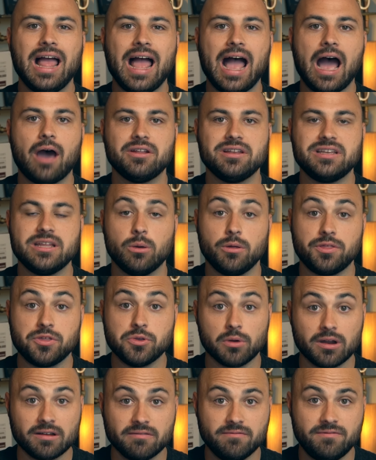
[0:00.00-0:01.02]
how to deal with
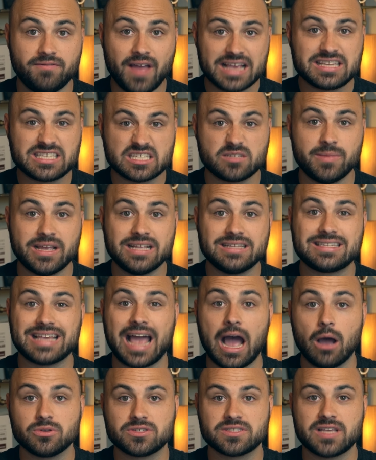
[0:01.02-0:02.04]
your investments
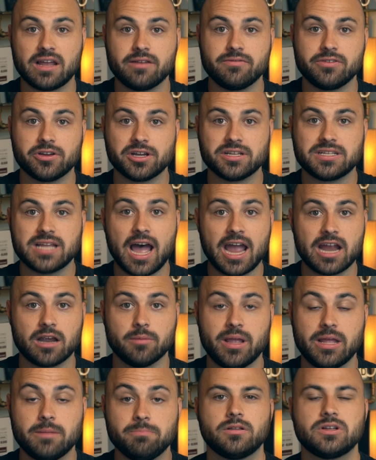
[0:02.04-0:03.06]
outside of your retirement.